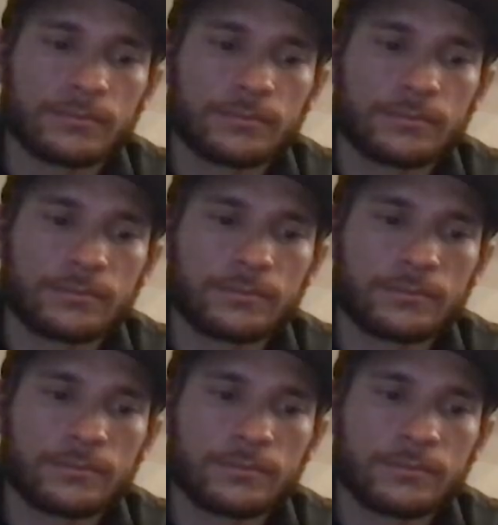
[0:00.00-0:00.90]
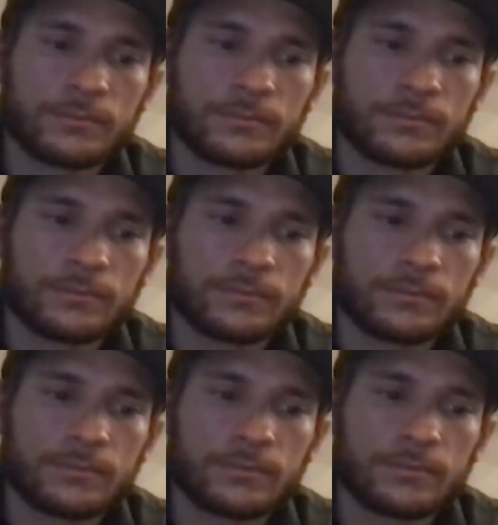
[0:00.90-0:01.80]

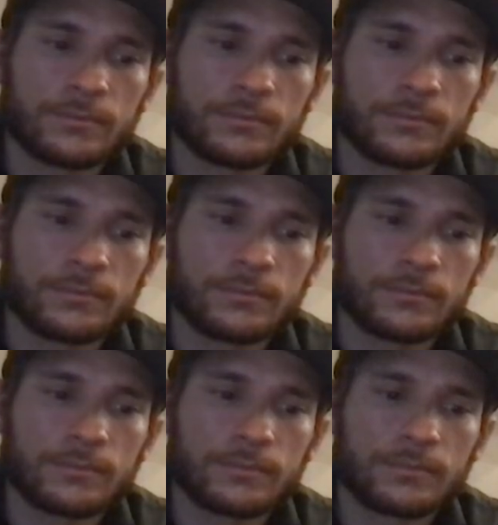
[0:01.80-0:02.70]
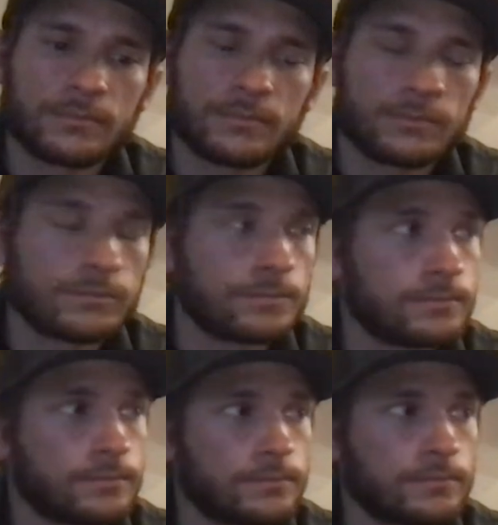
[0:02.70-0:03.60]

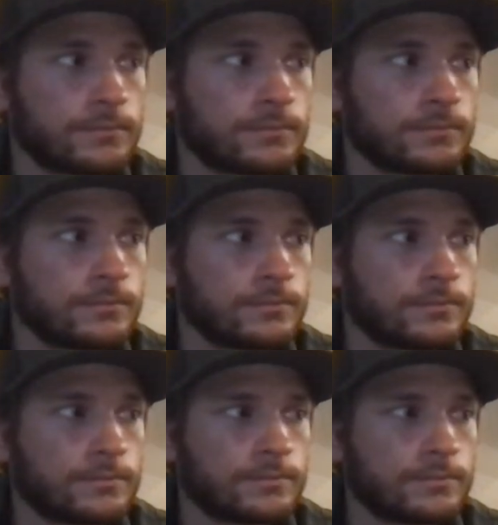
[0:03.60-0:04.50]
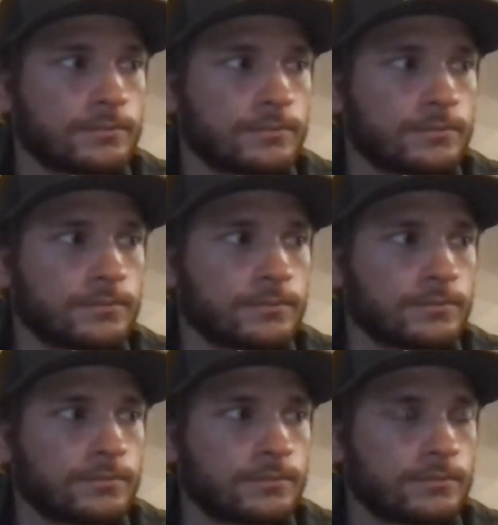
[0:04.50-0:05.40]

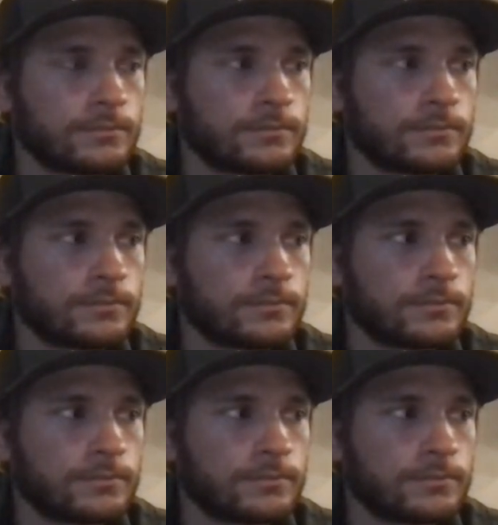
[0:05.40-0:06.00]
(not speaking)